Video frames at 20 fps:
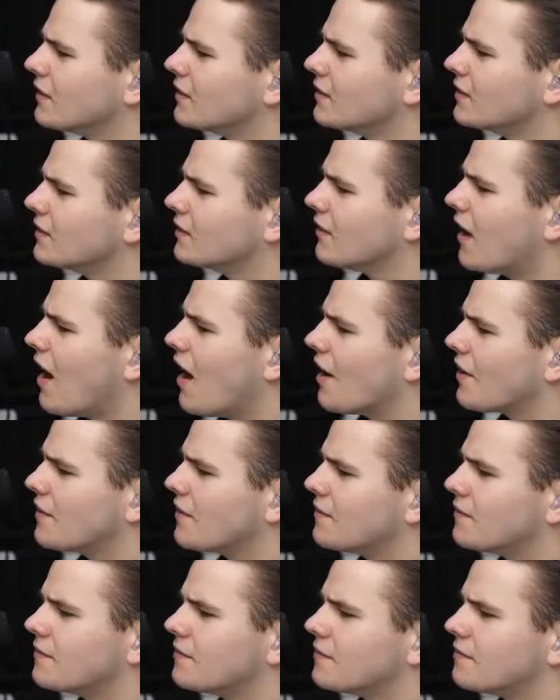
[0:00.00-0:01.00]
a lot
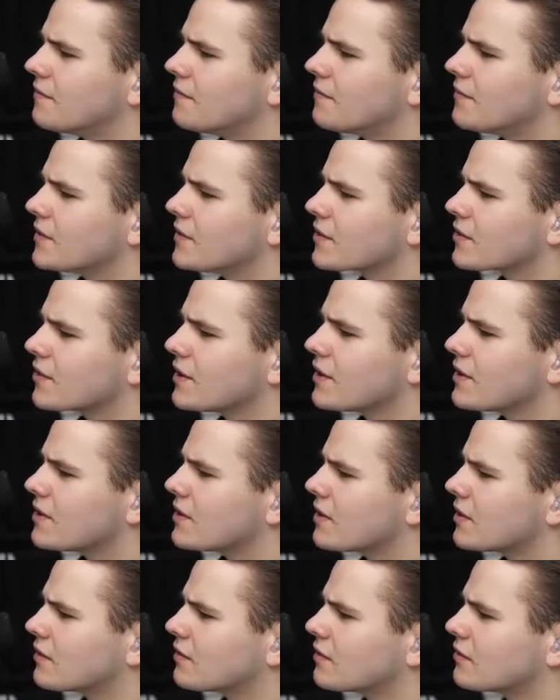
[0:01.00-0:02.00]
of screens
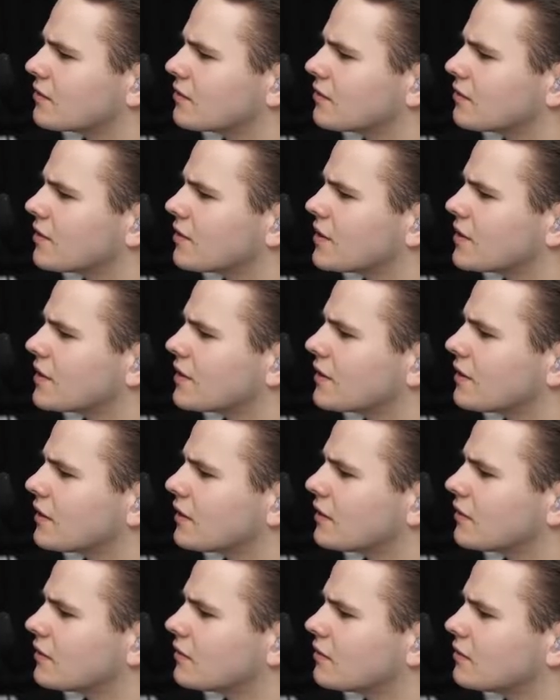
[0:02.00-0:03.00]
here. What's this
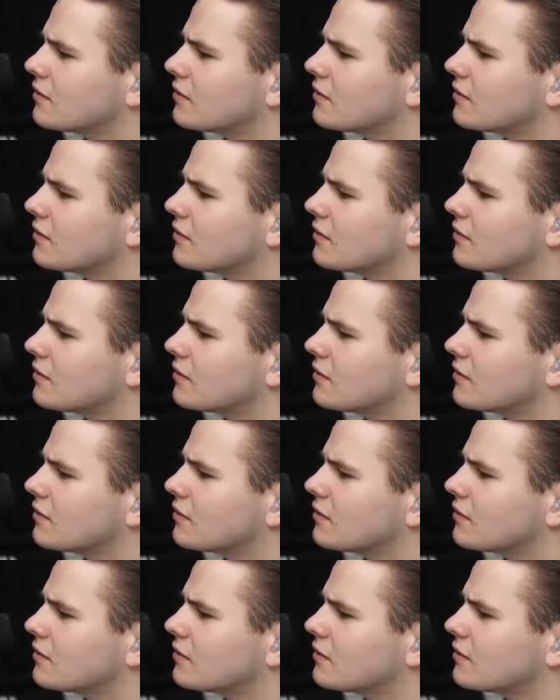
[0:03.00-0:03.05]
here?